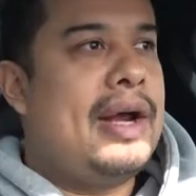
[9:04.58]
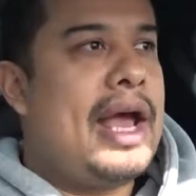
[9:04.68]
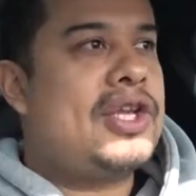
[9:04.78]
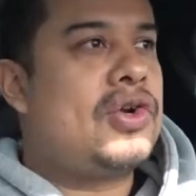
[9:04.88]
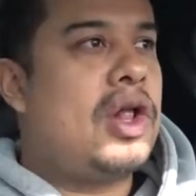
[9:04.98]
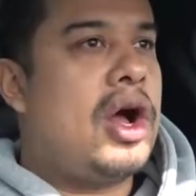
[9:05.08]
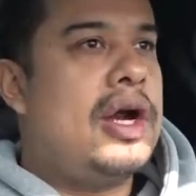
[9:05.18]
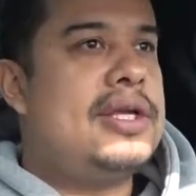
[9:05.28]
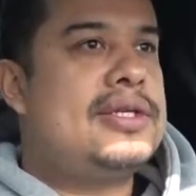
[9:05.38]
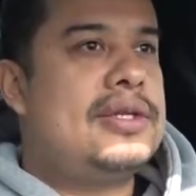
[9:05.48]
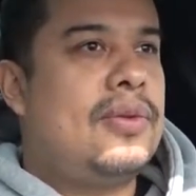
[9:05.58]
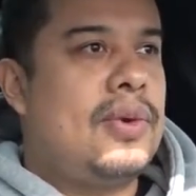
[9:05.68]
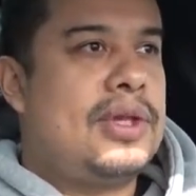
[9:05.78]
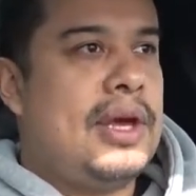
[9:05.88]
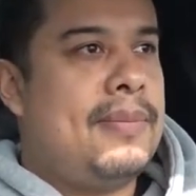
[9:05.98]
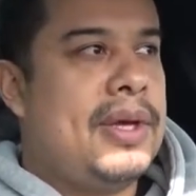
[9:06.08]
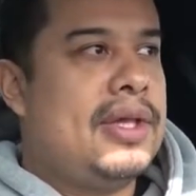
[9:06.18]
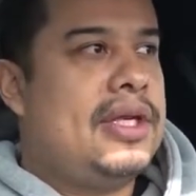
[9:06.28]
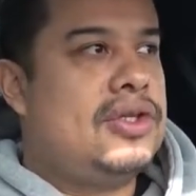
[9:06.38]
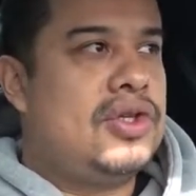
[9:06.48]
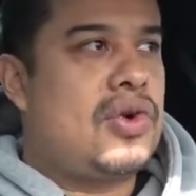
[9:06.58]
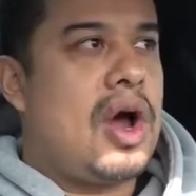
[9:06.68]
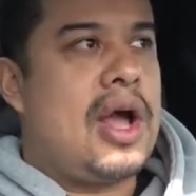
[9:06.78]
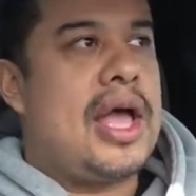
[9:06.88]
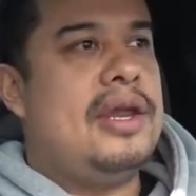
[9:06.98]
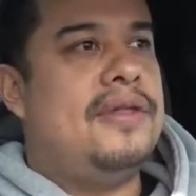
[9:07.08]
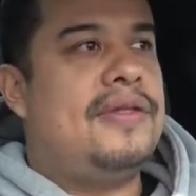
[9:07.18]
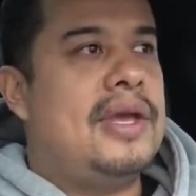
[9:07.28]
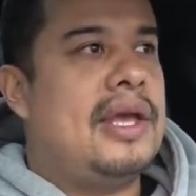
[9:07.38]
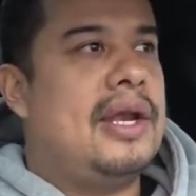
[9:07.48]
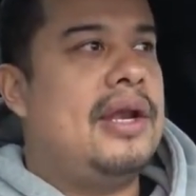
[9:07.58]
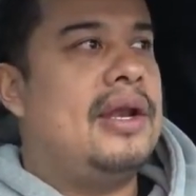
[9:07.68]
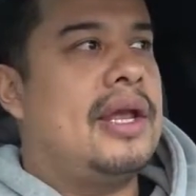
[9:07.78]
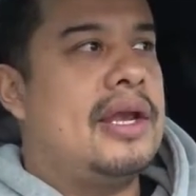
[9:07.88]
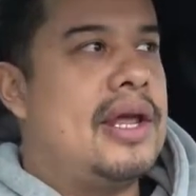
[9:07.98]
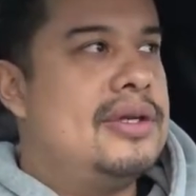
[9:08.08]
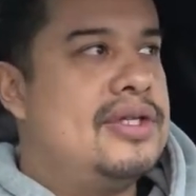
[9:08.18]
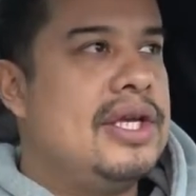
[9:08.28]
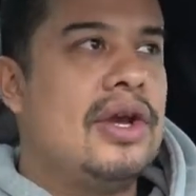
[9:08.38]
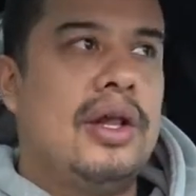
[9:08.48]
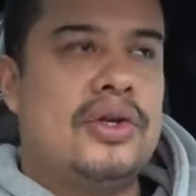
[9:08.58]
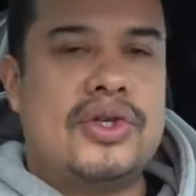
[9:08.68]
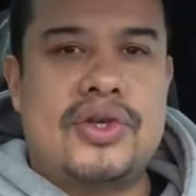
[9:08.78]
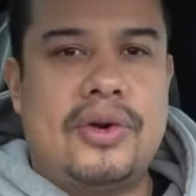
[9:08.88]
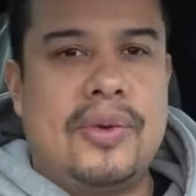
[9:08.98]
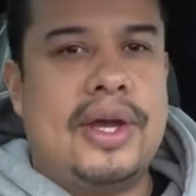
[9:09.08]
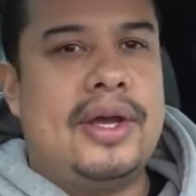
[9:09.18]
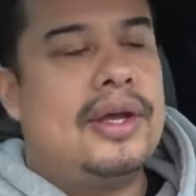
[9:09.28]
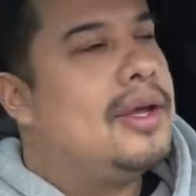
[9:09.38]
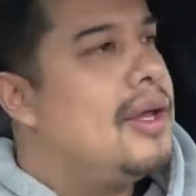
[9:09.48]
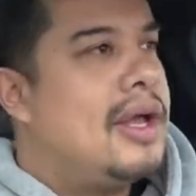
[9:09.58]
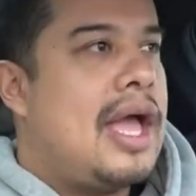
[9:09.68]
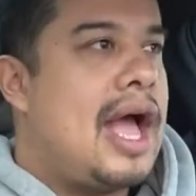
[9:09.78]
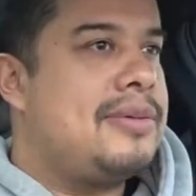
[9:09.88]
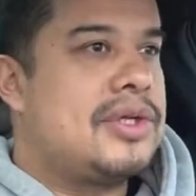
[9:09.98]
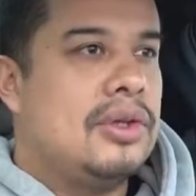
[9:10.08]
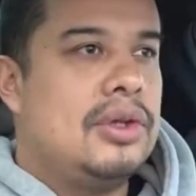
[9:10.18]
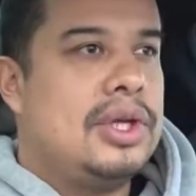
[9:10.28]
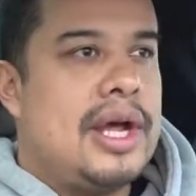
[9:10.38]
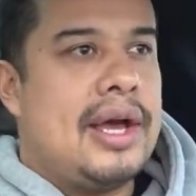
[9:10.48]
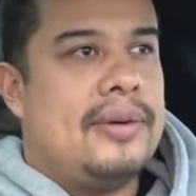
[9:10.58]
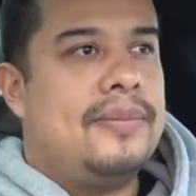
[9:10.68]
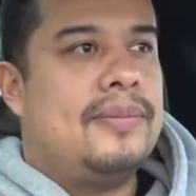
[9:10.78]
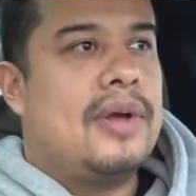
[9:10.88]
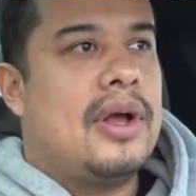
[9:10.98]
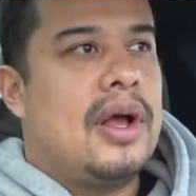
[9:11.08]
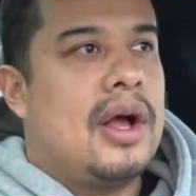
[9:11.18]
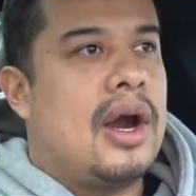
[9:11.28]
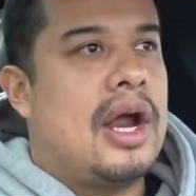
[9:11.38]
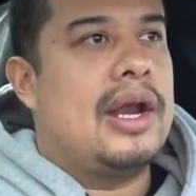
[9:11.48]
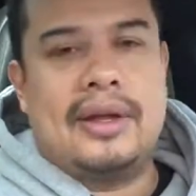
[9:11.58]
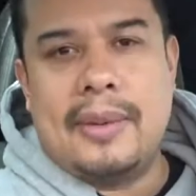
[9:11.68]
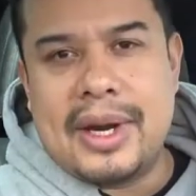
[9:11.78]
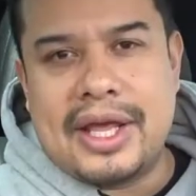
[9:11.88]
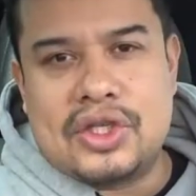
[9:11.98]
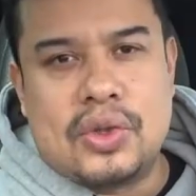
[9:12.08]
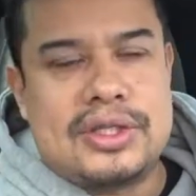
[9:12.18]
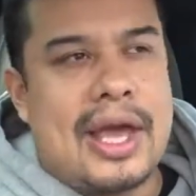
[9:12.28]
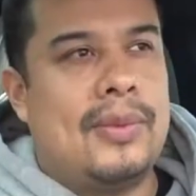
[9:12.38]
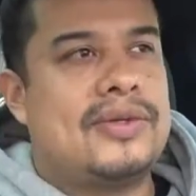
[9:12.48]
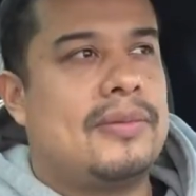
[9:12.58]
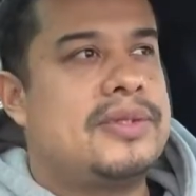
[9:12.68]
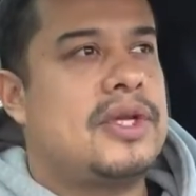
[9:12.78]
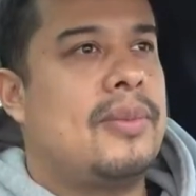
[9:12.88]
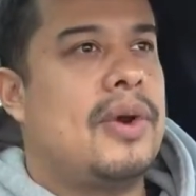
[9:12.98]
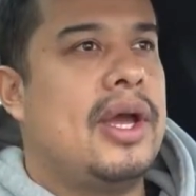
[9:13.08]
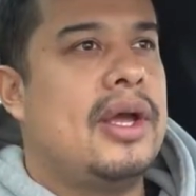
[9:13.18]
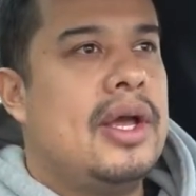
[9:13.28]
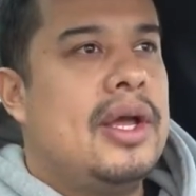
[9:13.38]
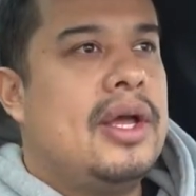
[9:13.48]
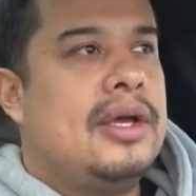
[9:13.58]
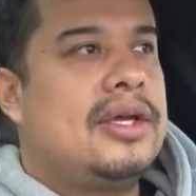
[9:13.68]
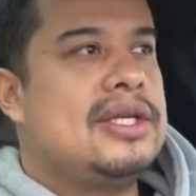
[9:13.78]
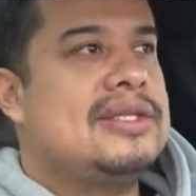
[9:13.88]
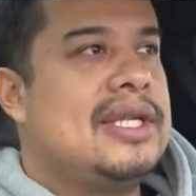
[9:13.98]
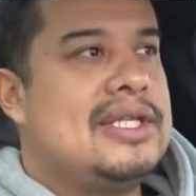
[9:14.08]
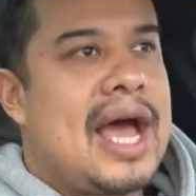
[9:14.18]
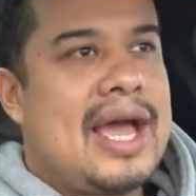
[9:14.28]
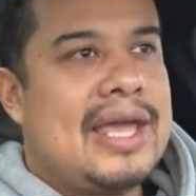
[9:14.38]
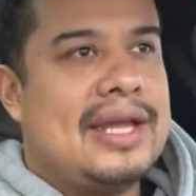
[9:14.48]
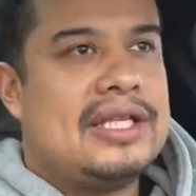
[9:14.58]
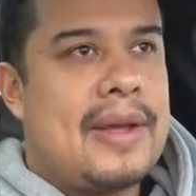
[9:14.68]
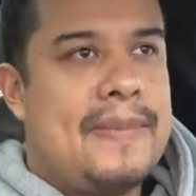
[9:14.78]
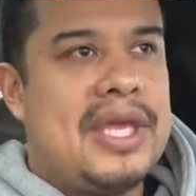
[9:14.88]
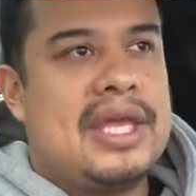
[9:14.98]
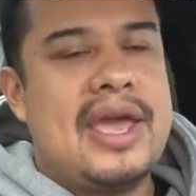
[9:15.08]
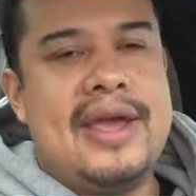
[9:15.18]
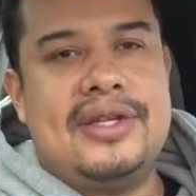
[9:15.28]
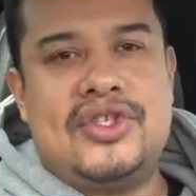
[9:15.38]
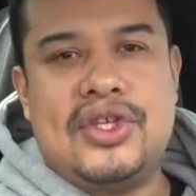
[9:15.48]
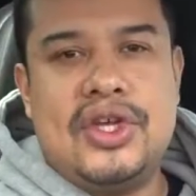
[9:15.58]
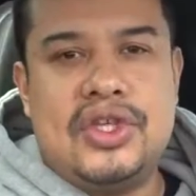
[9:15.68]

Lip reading: a natural artist with the ability to draw anything and see colors a certain way? Absolutely not. All right, I'm gonna get a tuna sandwich from Subway because the diet begins